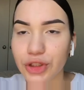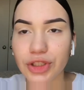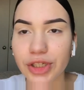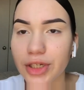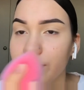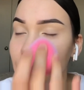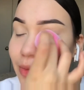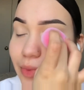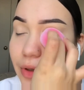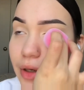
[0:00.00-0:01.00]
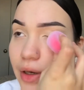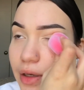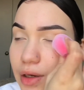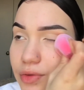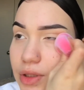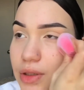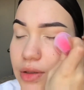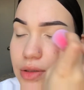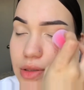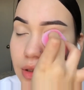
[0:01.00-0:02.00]
come to a point and everything is
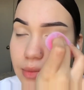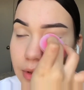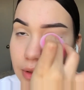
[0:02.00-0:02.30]
gonna be,